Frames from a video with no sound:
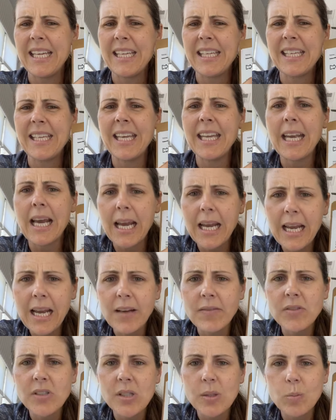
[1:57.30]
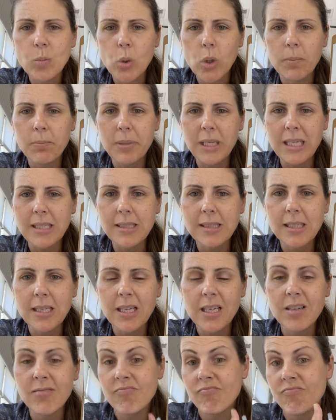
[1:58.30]
Can I have some more
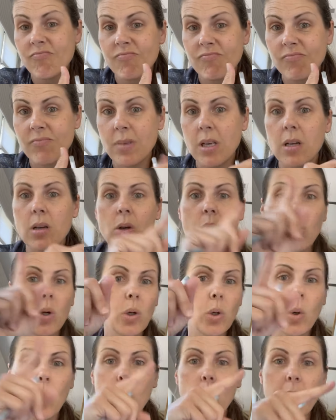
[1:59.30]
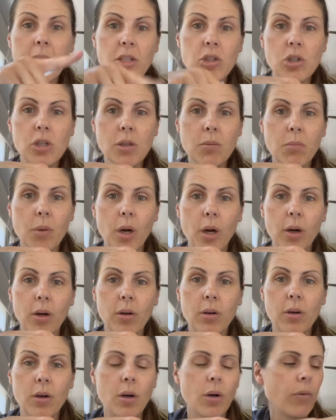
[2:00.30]
pizza? Question mark.
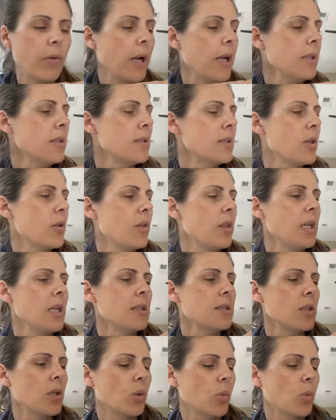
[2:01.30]
All right, so these are